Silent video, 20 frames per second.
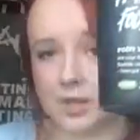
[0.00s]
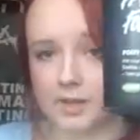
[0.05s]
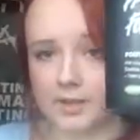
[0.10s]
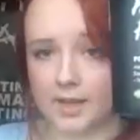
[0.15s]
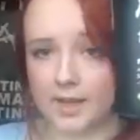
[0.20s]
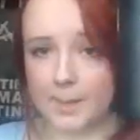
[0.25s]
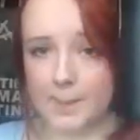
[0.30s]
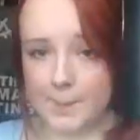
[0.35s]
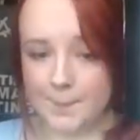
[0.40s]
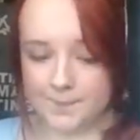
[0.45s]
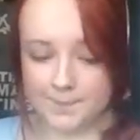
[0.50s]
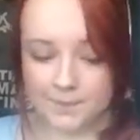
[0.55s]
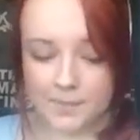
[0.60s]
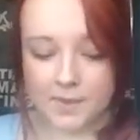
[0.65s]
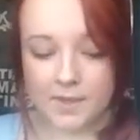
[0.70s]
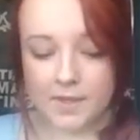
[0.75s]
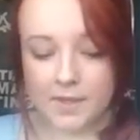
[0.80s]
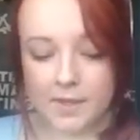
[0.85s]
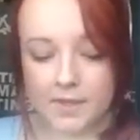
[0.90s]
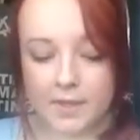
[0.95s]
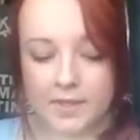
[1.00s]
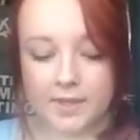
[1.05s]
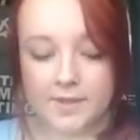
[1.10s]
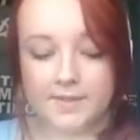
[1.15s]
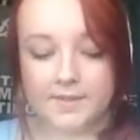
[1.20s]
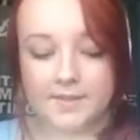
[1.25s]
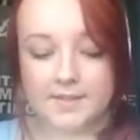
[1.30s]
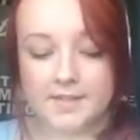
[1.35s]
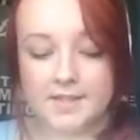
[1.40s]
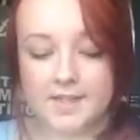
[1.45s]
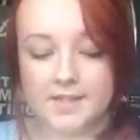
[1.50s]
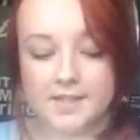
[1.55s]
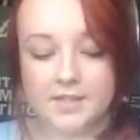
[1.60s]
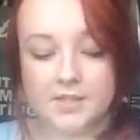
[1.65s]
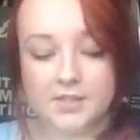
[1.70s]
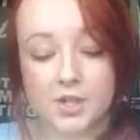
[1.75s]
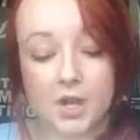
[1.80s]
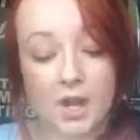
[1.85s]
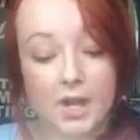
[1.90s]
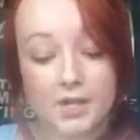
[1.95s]
Now, this says,
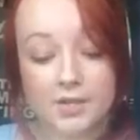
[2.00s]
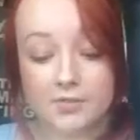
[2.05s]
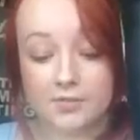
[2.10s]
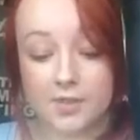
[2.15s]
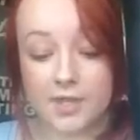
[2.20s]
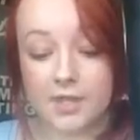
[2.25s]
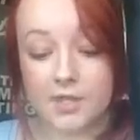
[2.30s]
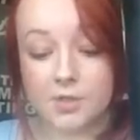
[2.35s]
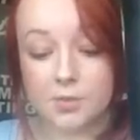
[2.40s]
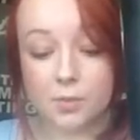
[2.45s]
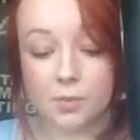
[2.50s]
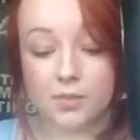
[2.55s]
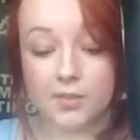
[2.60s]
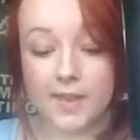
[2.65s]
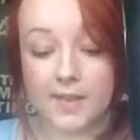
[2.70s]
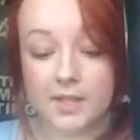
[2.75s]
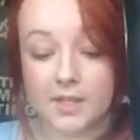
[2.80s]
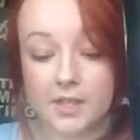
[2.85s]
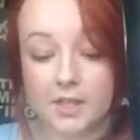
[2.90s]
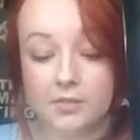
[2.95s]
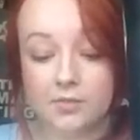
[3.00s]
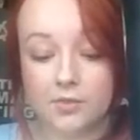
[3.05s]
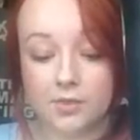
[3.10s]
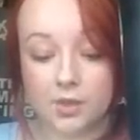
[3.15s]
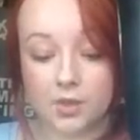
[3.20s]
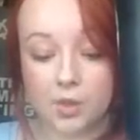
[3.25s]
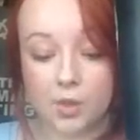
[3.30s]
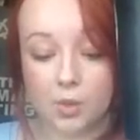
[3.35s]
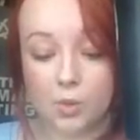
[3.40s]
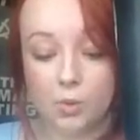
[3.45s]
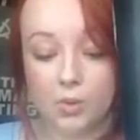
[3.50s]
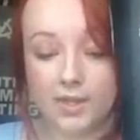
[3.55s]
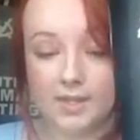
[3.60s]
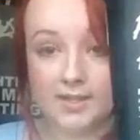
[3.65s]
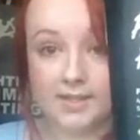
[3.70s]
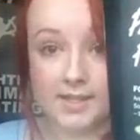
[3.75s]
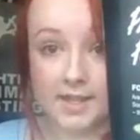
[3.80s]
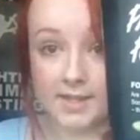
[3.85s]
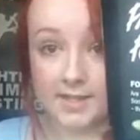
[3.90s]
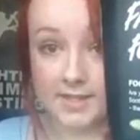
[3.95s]
tired feet will thank you for the cooling
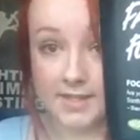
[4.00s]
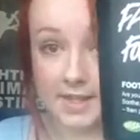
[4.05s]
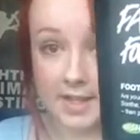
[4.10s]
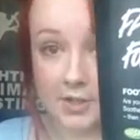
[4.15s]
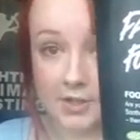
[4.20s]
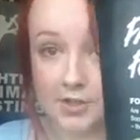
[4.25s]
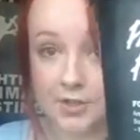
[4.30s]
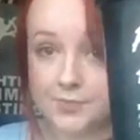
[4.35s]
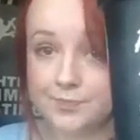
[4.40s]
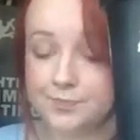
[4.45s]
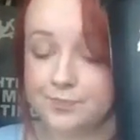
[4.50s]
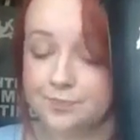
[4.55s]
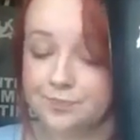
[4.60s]
sensation